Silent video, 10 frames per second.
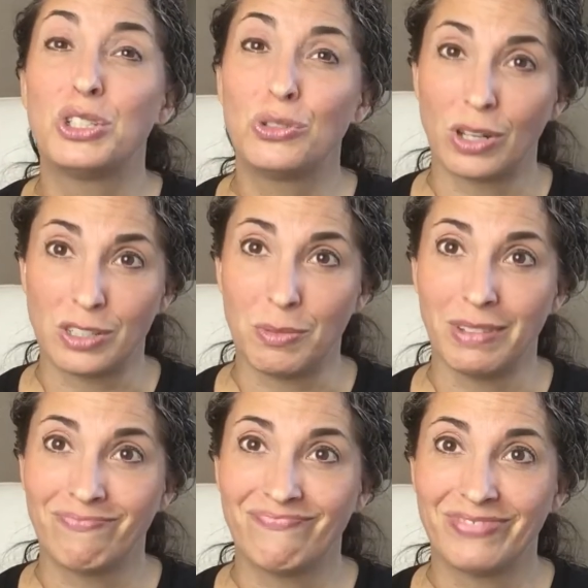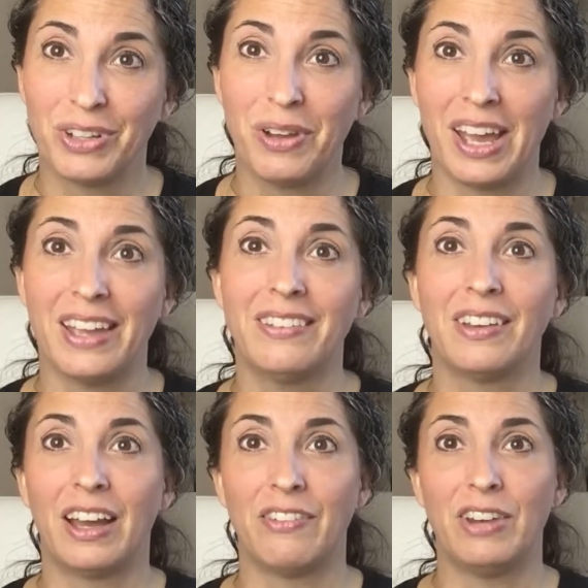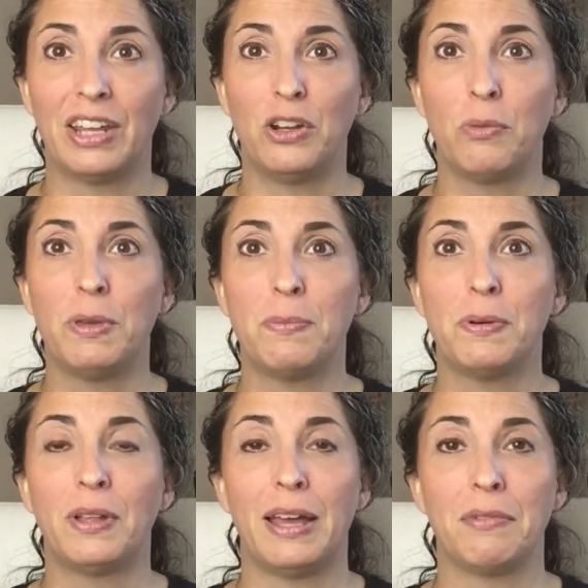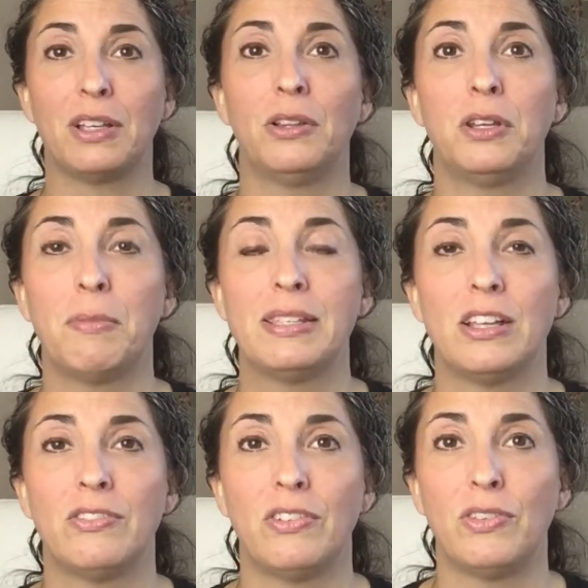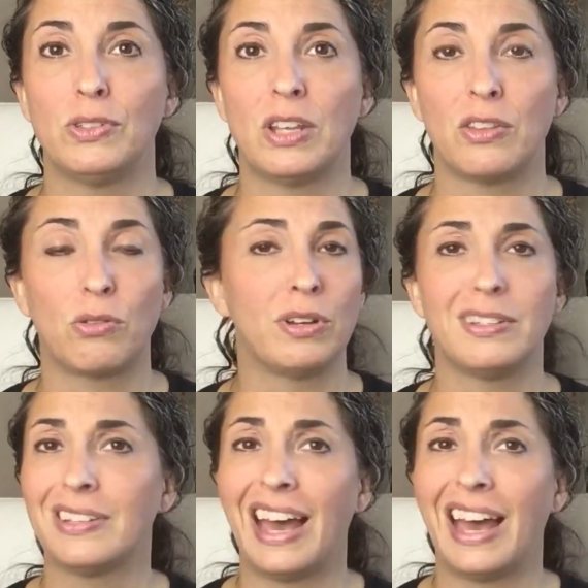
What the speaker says: Trust me. Okay. I know people, including myself, have used other oils.